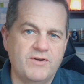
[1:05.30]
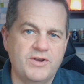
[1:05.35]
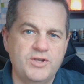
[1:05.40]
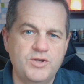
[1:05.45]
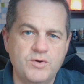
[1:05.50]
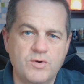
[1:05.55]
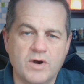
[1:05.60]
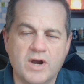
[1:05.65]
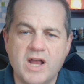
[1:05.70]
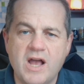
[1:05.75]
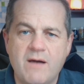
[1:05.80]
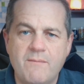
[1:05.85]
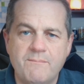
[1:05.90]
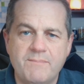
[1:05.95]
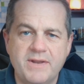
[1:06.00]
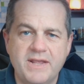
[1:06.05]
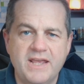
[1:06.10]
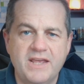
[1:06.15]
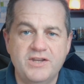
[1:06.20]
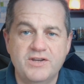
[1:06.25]
your
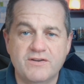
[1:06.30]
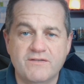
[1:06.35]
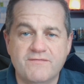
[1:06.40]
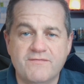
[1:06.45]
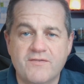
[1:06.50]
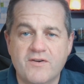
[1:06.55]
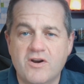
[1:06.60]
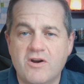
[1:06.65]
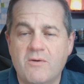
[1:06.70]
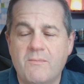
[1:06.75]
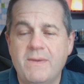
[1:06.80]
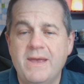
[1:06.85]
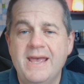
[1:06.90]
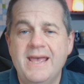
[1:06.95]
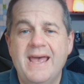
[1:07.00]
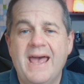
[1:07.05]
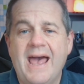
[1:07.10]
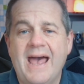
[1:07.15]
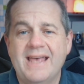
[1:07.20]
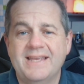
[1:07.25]
company and your firm
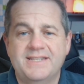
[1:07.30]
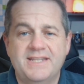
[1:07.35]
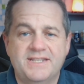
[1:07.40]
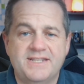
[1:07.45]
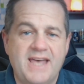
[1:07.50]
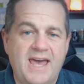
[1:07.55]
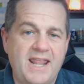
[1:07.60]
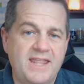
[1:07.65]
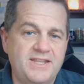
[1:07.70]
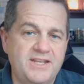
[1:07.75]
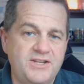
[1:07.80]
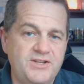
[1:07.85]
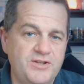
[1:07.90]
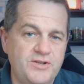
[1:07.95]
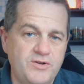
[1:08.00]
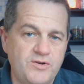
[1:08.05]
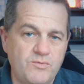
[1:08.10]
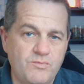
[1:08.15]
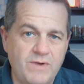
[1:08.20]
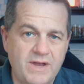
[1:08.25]
has decided to
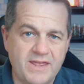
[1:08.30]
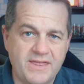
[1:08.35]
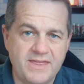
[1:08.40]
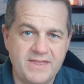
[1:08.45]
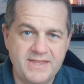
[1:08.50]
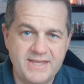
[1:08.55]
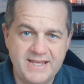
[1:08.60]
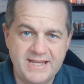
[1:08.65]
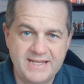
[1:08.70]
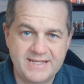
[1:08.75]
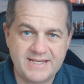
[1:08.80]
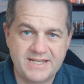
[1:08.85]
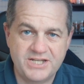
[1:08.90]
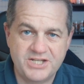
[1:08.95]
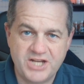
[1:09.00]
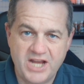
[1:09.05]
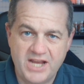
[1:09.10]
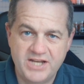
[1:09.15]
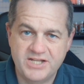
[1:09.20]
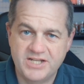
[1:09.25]
do with these
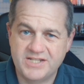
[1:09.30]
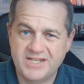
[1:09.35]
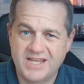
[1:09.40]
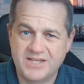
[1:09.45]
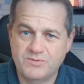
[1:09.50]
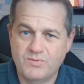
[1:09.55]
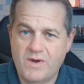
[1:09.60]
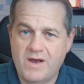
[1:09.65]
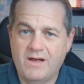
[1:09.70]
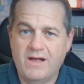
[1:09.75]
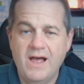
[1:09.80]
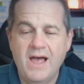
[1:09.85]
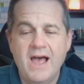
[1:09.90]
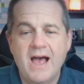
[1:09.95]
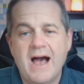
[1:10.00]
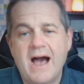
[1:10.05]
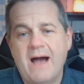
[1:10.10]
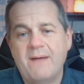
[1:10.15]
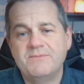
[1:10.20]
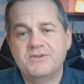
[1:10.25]
changes as well.
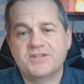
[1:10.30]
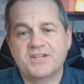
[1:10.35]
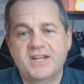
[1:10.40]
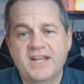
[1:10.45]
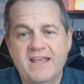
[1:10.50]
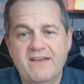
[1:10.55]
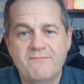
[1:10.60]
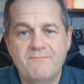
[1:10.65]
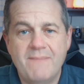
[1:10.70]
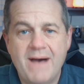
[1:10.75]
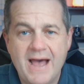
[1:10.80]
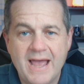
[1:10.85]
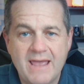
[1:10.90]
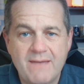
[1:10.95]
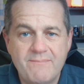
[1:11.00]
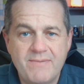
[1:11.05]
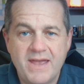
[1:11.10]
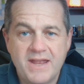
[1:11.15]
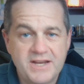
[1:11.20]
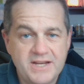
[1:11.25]
I'm just going to give my
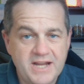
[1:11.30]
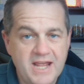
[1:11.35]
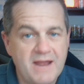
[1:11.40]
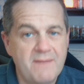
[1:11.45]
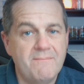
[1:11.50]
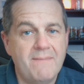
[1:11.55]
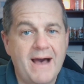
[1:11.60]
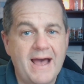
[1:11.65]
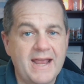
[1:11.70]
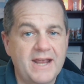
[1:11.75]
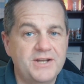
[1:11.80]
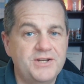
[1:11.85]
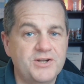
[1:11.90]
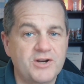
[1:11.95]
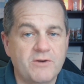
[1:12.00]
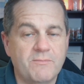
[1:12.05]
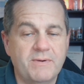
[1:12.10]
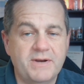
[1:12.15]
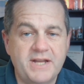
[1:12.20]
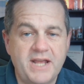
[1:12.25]
opinion and my
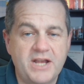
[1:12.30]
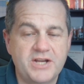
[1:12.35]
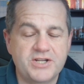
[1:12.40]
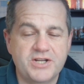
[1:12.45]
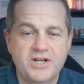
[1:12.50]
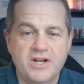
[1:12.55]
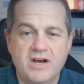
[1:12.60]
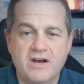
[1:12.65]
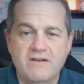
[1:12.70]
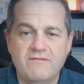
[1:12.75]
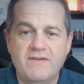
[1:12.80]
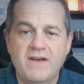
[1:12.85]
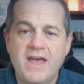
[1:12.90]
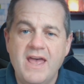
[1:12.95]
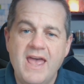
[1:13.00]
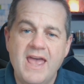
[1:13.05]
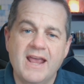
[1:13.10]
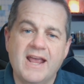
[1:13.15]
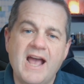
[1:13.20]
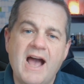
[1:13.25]
interpretation of
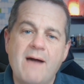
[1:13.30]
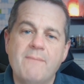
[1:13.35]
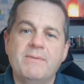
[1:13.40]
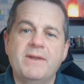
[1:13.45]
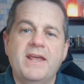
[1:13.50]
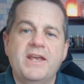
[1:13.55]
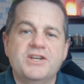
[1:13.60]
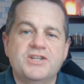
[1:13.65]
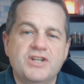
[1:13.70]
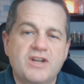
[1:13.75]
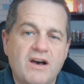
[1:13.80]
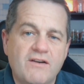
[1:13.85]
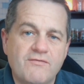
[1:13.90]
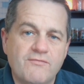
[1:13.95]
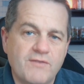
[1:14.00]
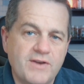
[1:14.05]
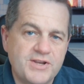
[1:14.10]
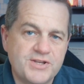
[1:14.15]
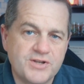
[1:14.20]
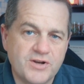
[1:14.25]
a combination
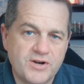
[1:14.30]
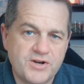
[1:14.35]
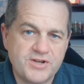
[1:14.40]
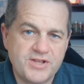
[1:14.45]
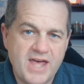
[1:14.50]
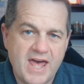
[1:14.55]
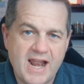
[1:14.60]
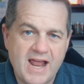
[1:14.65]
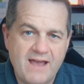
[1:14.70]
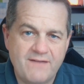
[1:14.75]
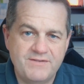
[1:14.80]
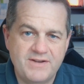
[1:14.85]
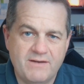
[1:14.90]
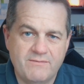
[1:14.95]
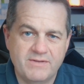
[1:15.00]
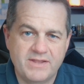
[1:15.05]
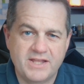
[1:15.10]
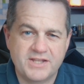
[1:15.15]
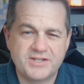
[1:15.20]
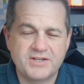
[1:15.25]
of research that I've done
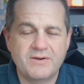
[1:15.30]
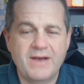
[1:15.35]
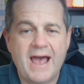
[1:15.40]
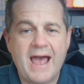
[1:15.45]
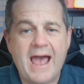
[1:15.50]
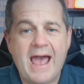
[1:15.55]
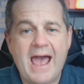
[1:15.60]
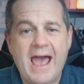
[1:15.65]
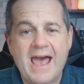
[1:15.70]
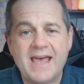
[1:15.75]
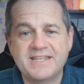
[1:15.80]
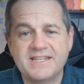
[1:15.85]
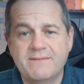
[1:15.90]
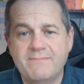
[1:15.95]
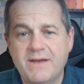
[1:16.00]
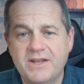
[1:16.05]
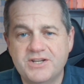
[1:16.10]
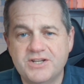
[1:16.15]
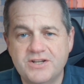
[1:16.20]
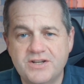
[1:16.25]
with it. So as I
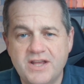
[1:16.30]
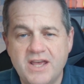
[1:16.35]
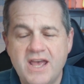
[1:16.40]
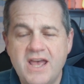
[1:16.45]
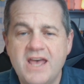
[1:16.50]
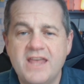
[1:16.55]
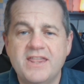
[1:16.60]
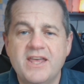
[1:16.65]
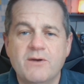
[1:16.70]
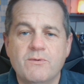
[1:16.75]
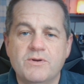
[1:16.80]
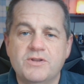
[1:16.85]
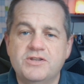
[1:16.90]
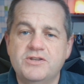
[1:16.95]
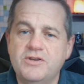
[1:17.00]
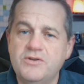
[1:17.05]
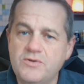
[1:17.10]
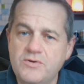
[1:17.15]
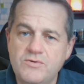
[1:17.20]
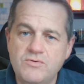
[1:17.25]
mentioned, there were
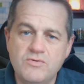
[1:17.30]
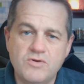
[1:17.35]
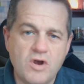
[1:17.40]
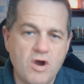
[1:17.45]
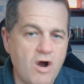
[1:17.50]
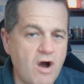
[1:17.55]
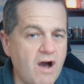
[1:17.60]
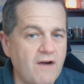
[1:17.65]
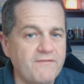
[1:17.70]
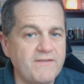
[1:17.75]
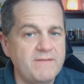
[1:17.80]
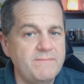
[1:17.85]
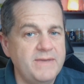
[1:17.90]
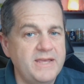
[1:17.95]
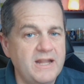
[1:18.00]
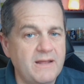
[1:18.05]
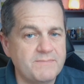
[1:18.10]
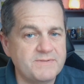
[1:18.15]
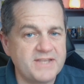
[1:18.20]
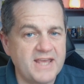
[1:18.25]
two coffee
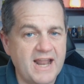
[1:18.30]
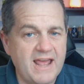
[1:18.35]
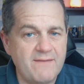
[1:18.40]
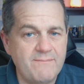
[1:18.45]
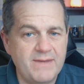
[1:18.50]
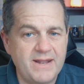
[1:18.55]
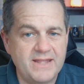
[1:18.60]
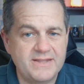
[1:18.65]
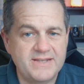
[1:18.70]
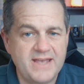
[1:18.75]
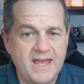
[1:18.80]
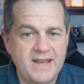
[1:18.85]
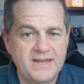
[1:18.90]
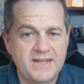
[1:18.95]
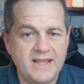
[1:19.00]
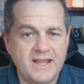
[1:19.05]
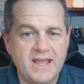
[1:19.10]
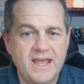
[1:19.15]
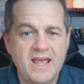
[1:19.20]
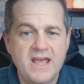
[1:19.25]
meetups that I've been
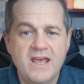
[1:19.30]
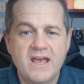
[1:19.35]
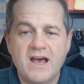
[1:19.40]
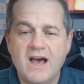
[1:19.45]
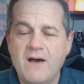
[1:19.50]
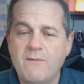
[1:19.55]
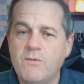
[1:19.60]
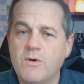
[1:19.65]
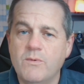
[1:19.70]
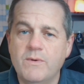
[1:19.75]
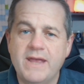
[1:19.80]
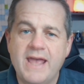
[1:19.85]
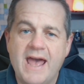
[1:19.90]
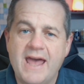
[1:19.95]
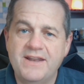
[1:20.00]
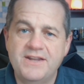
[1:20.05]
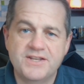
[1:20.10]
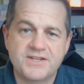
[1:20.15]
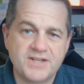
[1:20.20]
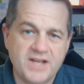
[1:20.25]
attending where we
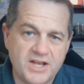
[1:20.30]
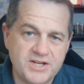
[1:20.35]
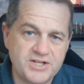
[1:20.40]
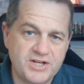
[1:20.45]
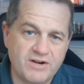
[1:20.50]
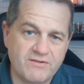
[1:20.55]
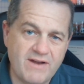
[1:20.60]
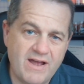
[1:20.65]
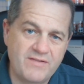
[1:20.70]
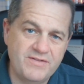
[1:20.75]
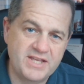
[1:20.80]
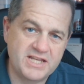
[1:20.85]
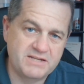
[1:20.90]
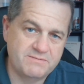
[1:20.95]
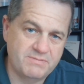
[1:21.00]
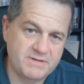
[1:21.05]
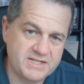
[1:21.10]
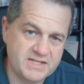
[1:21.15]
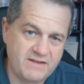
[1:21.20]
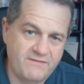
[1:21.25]
had discussion around this
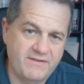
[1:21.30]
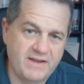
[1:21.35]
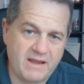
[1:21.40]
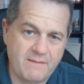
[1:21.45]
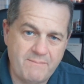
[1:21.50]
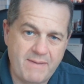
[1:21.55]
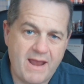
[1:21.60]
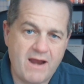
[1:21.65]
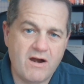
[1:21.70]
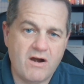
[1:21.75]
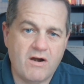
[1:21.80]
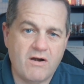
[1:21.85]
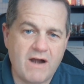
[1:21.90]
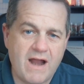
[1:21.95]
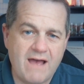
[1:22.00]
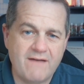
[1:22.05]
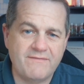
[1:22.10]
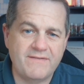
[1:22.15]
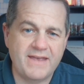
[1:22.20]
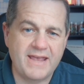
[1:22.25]
specific
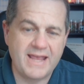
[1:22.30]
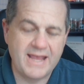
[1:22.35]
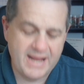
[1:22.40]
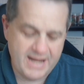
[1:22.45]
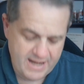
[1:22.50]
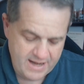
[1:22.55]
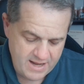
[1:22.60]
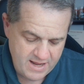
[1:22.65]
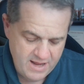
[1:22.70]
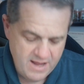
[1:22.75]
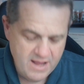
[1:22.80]
paragraph in